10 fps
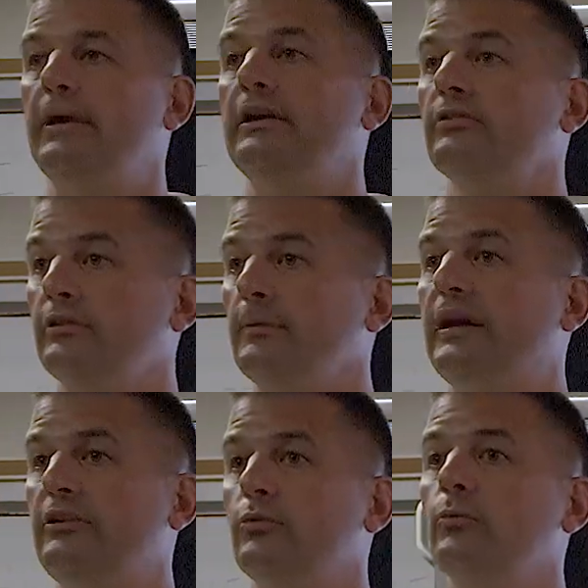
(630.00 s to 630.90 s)
patient, the
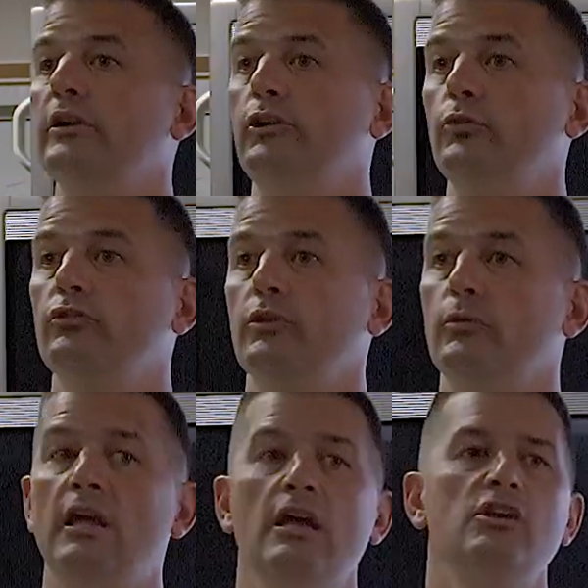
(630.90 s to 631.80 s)
patient we're used to.
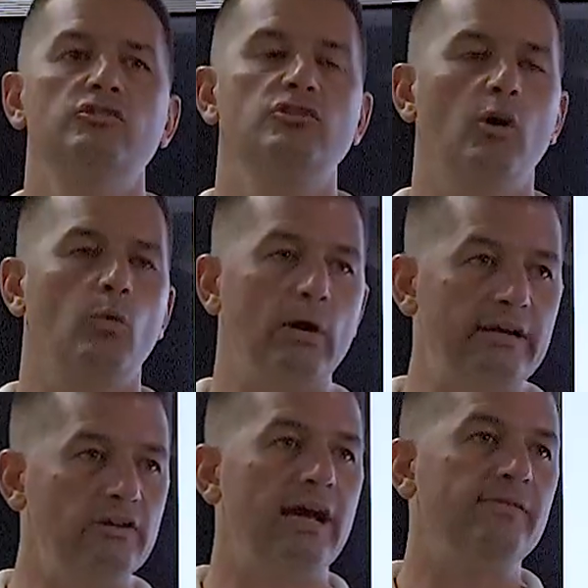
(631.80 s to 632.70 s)
So
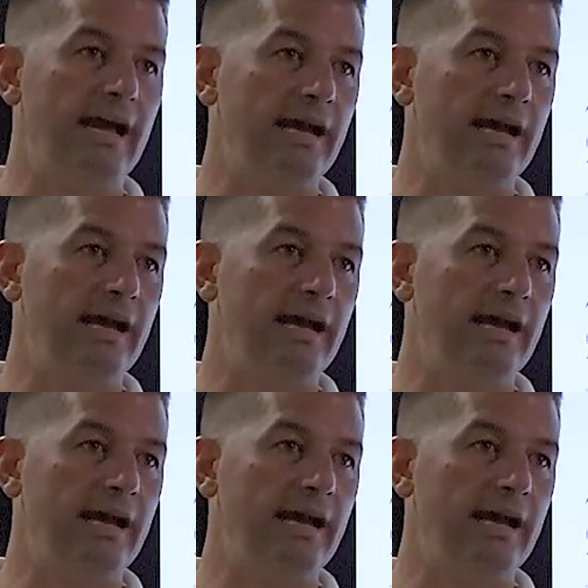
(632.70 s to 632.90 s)
when you have